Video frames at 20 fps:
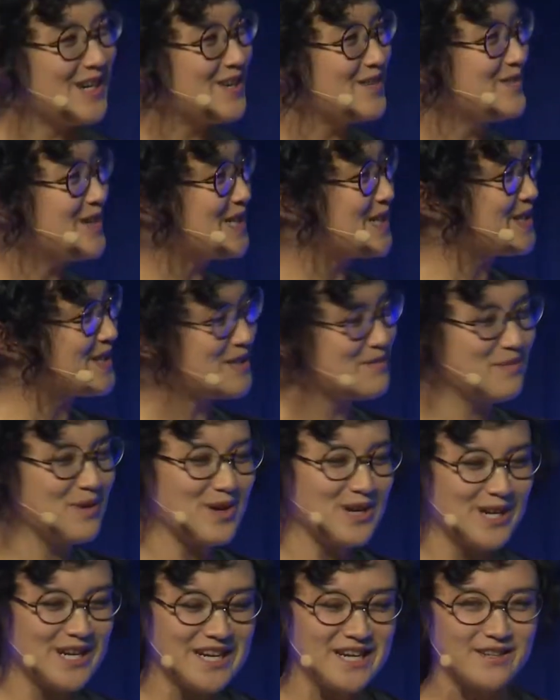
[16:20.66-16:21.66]
what's
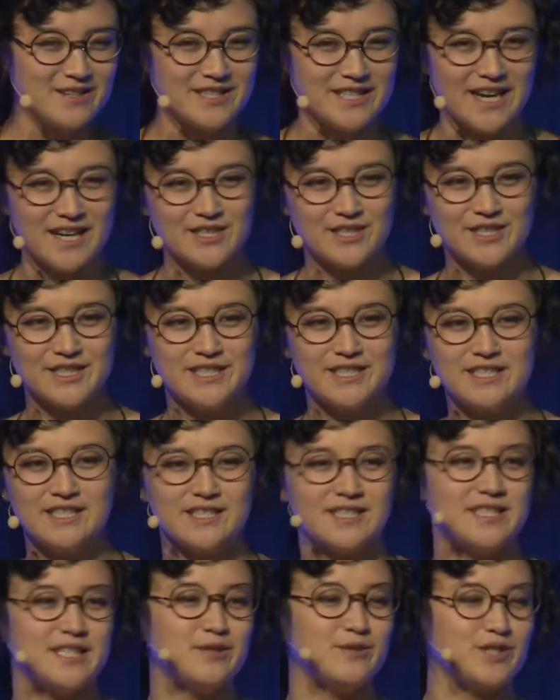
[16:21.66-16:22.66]
important here is actually to
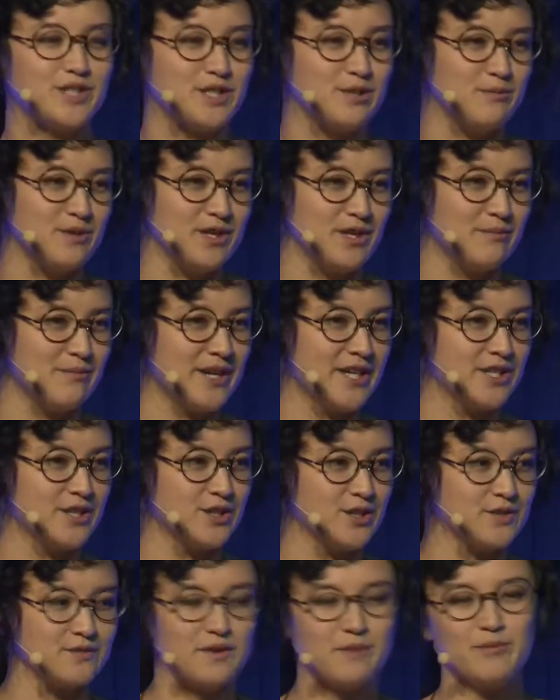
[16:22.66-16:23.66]
distinguish community
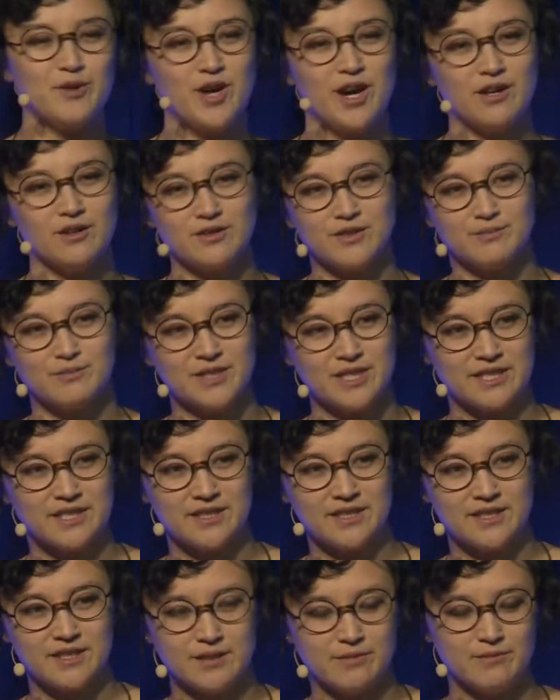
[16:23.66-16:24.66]
managers from your algorithmic
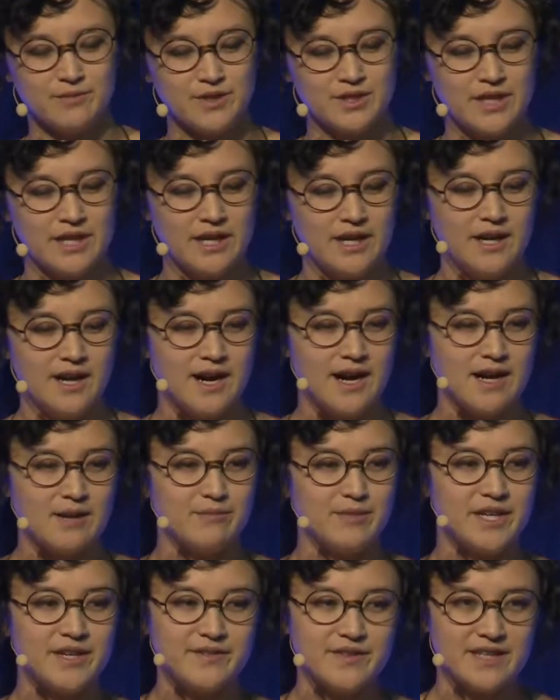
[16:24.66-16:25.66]
systems.
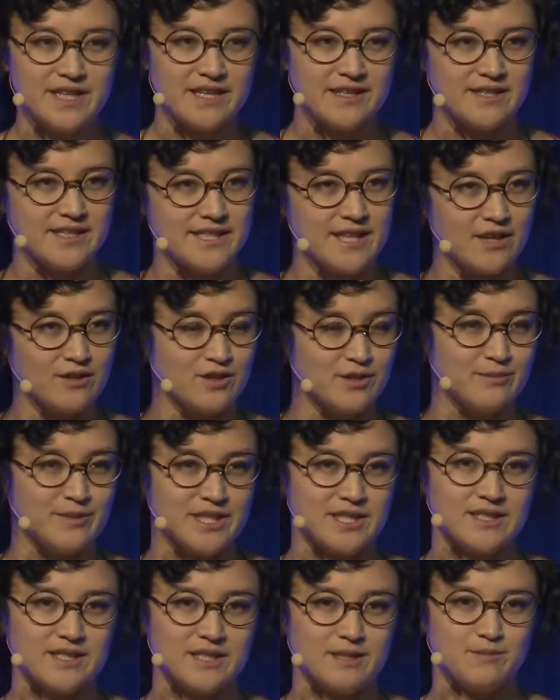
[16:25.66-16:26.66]
Given that these
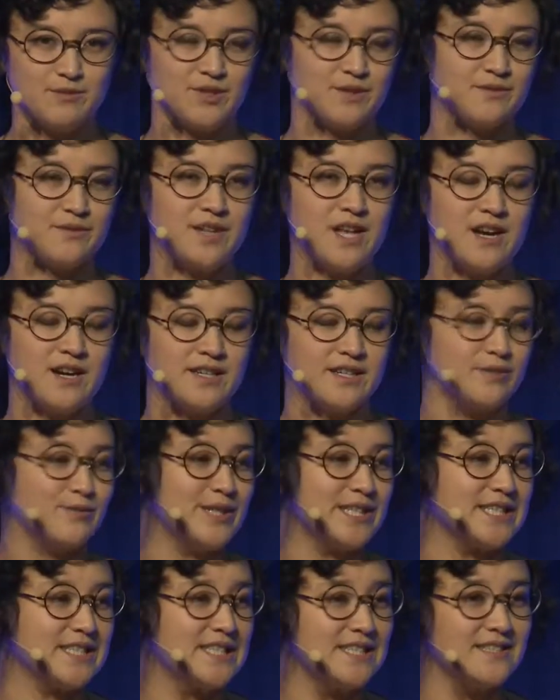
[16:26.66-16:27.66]
algorithmic systems are flawed, and we
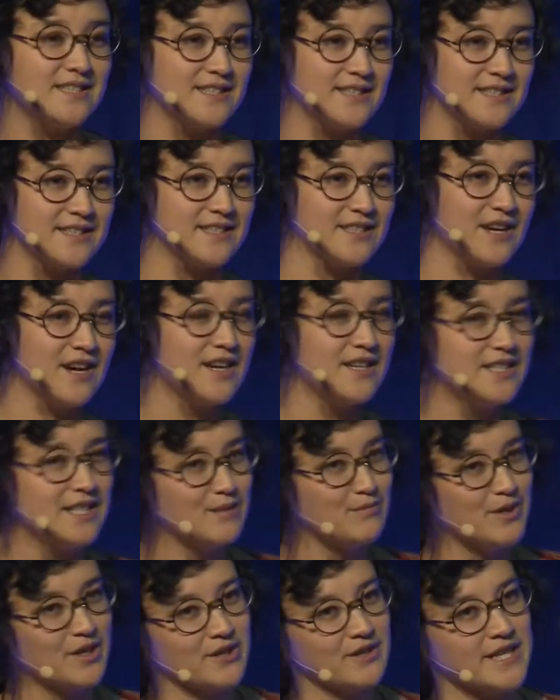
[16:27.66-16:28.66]
see this in
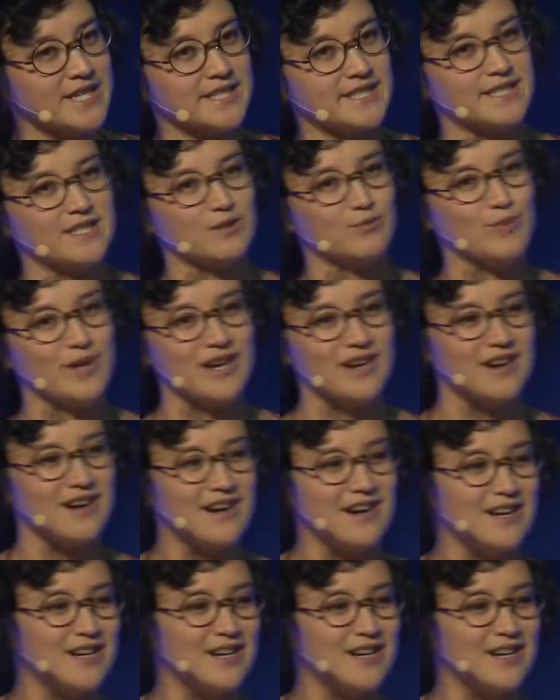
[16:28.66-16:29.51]
content moderation, where